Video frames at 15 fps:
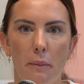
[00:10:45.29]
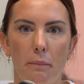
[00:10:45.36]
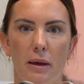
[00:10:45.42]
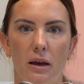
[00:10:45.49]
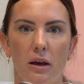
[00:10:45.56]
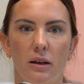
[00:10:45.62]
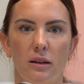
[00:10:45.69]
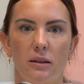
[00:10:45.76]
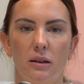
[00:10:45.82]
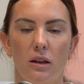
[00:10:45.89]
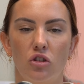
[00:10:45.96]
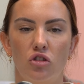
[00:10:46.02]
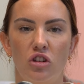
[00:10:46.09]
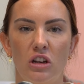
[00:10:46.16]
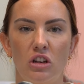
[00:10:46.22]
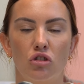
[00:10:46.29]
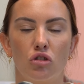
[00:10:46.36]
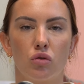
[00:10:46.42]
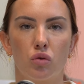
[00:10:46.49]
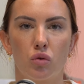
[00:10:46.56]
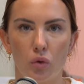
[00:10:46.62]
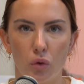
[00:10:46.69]
because she
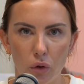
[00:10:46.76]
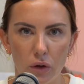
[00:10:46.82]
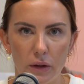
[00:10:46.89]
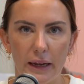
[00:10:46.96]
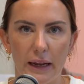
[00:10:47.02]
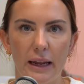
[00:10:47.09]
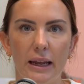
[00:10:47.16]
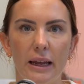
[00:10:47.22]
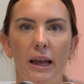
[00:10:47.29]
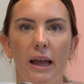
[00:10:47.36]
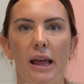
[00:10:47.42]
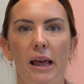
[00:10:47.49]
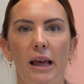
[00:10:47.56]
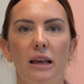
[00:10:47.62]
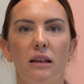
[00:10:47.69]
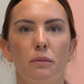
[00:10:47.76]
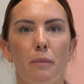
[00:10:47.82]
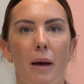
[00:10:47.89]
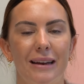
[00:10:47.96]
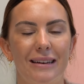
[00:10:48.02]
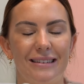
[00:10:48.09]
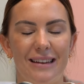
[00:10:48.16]
truly is
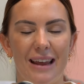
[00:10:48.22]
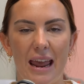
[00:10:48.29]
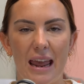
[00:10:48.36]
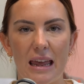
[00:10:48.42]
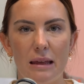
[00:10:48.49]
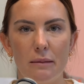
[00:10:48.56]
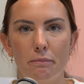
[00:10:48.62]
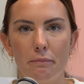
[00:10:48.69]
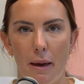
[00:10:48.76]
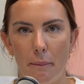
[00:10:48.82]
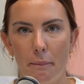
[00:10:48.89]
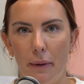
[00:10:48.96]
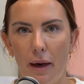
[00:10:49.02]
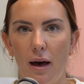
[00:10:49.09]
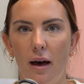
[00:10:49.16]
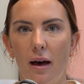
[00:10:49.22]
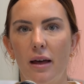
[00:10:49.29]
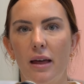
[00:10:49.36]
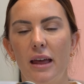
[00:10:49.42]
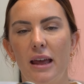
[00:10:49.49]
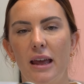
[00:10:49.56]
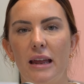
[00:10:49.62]
my team member
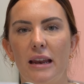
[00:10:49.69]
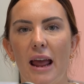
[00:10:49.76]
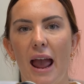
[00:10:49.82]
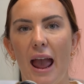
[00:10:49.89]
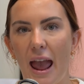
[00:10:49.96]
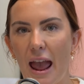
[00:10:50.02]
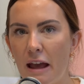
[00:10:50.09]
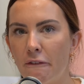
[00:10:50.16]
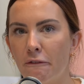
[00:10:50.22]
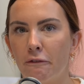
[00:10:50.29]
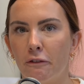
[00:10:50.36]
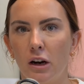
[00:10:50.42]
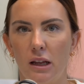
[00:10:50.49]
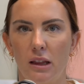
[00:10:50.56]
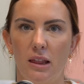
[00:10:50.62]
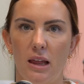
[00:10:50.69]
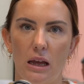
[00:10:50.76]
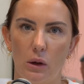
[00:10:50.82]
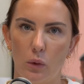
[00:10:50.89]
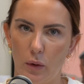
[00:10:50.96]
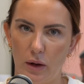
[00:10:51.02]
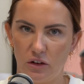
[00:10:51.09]
in
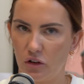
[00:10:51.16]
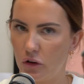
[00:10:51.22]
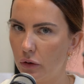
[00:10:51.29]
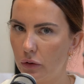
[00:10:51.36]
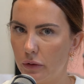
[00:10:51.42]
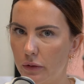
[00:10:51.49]
everything we do.